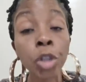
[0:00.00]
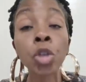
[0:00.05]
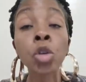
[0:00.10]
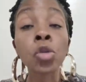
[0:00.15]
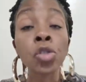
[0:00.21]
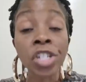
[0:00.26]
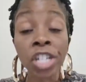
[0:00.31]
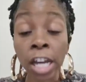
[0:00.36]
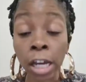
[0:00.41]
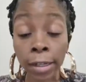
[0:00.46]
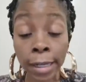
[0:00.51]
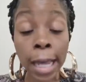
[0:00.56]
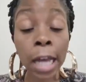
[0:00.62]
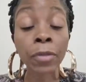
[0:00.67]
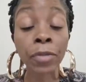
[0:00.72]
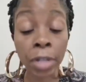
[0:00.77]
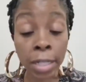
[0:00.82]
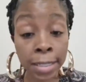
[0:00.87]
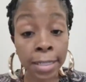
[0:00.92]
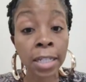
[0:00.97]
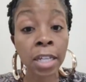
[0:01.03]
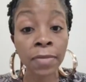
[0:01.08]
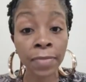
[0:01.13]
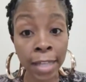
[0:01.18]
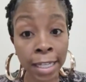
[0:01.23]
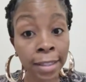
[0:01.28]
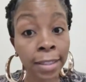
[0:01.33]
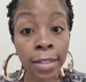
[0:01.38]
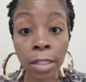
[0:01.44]
you shall not receive
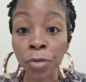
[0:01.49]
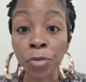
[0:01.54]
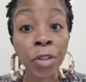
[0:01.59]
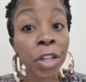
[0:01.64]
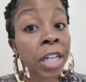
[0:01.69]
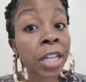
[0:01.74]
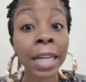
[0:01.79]
nothing different.